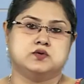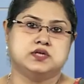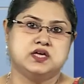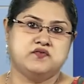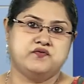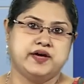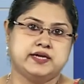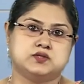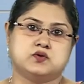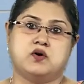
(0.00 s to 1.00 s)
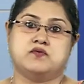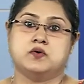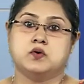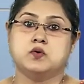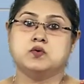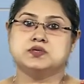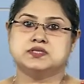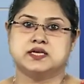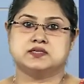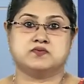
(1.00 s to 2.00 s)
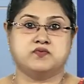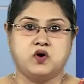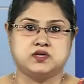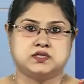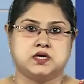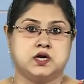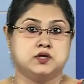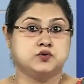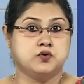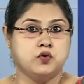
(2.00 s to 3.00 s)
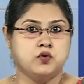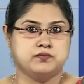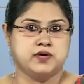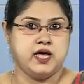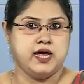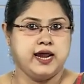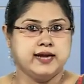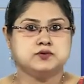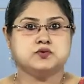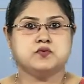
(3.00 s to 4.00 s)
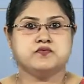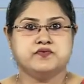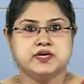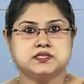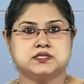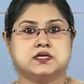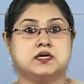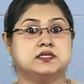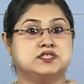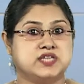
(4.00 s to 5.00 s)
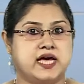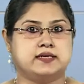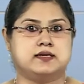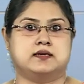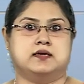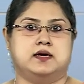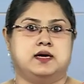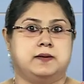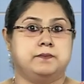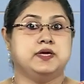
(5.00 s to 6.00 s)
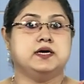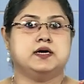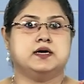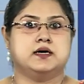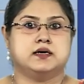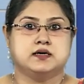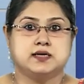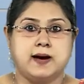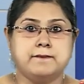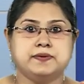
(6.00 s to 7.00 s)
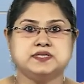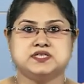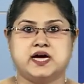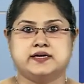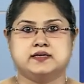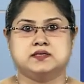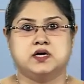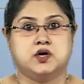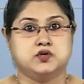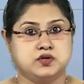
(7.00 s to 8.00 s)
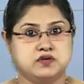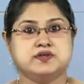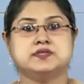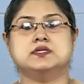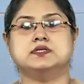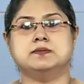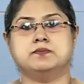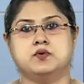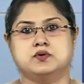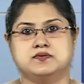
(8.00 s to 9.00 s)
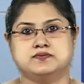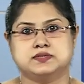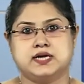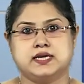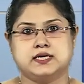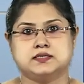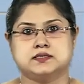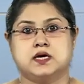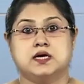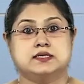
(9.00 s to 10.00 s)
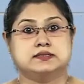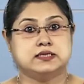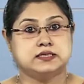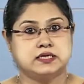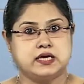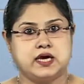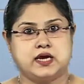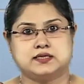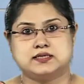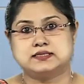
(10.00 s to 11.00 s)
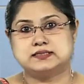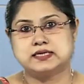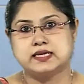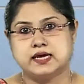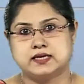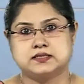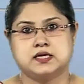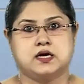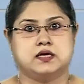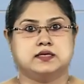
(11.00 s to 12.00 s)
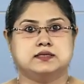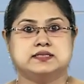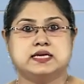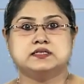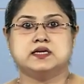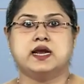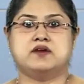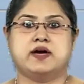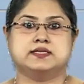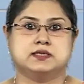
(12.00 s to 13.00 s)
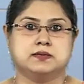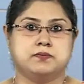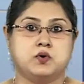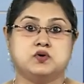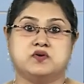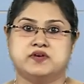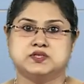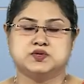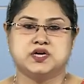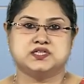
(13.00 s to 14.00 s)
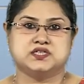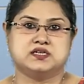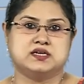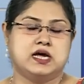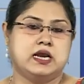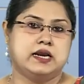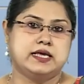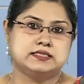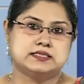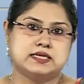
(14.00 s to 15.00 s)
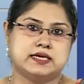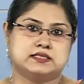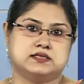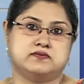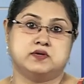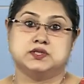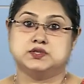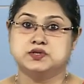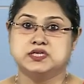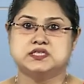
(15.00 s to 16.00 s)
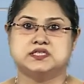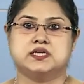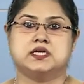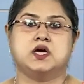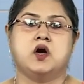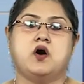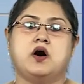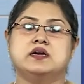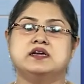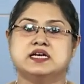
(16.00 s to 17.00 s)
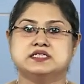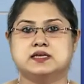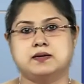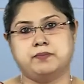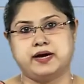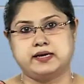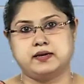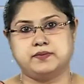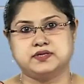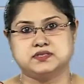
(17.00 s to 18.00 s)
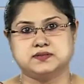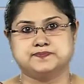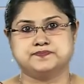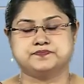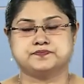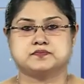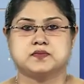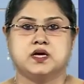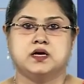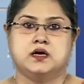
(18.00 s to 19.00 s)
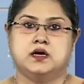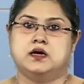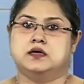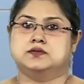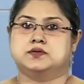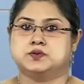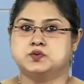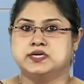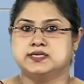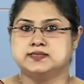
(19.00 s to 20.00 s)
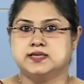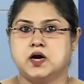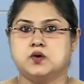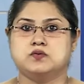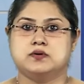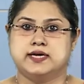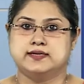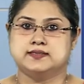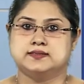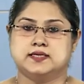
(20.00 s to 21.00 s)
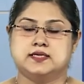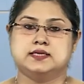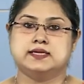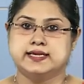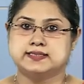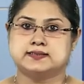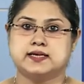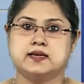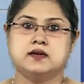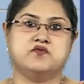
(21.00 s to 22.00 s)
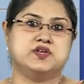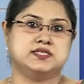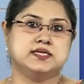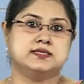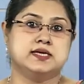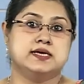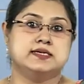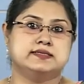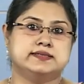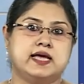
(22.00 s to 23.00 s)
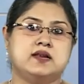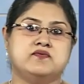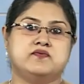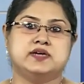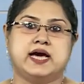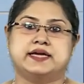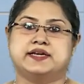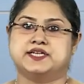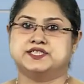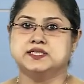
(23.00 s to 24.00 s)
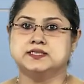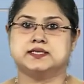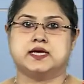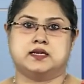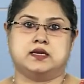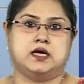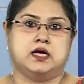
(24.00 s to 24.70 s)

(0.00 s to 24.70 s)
to the effects of who says what, to whom and through which channel, be a Gram Panchayat, University Board of Studies, Syndicate, Senate, then Central Advisory Board of Education, Legislative, Judiciary or National Parliament. So, students now let us see the next skill which is self-direction skill.